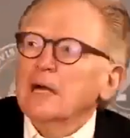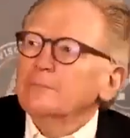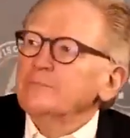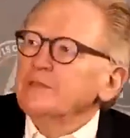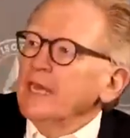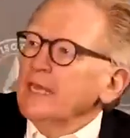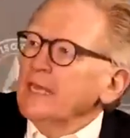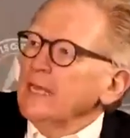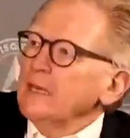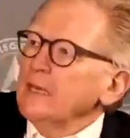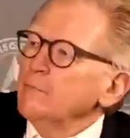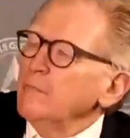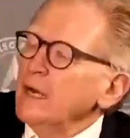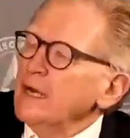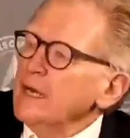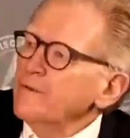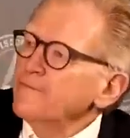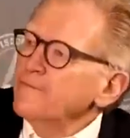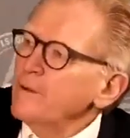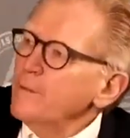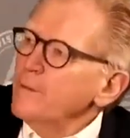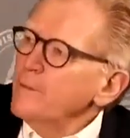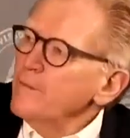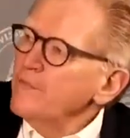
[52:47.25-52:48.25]
I'm taking
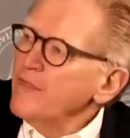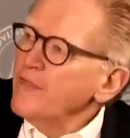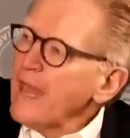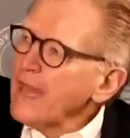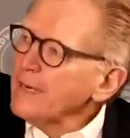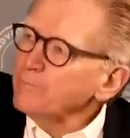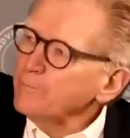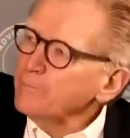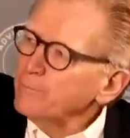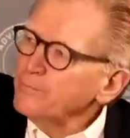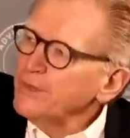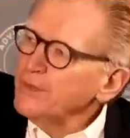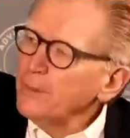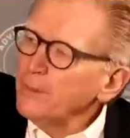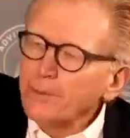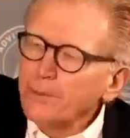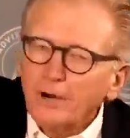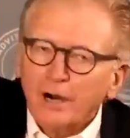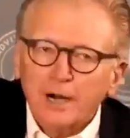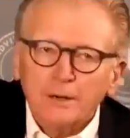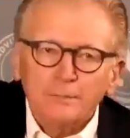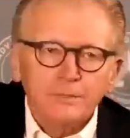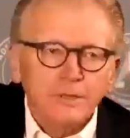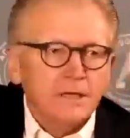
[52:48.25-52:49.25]
money from that
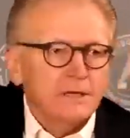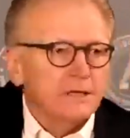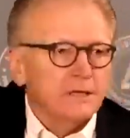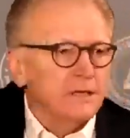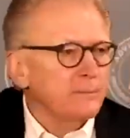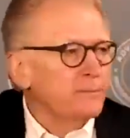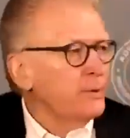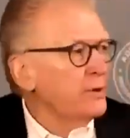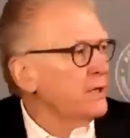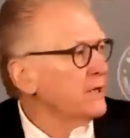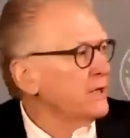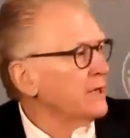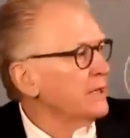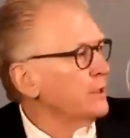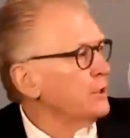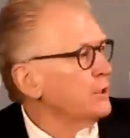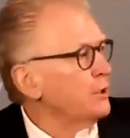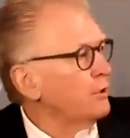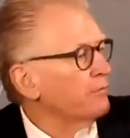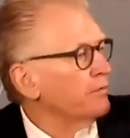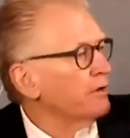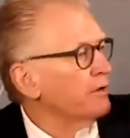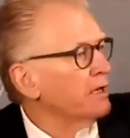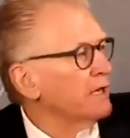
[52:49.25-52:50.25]
department and putting it
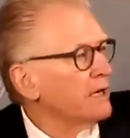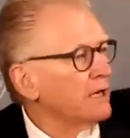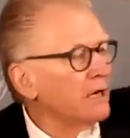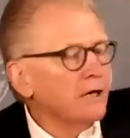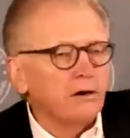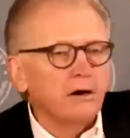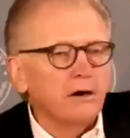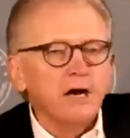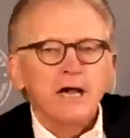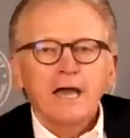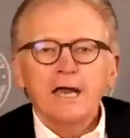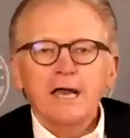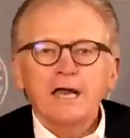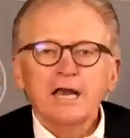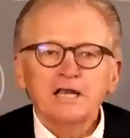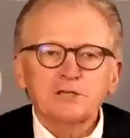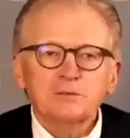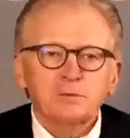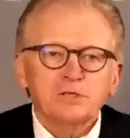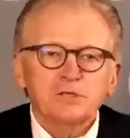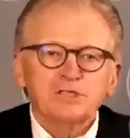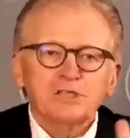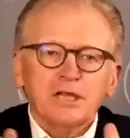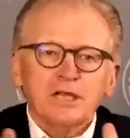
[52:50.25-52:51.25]
over here. And
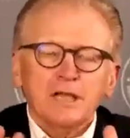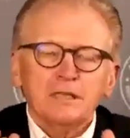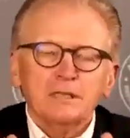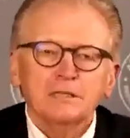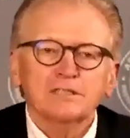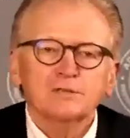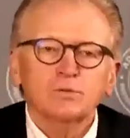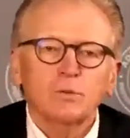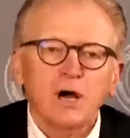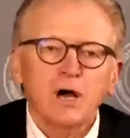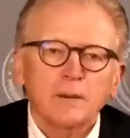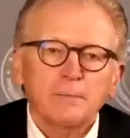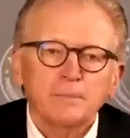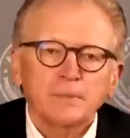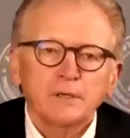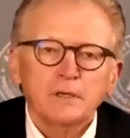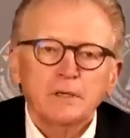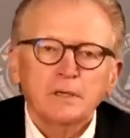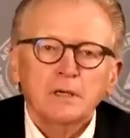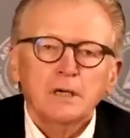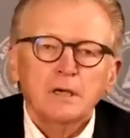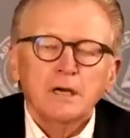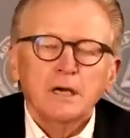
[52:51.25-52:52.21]
here's what you get in the swap.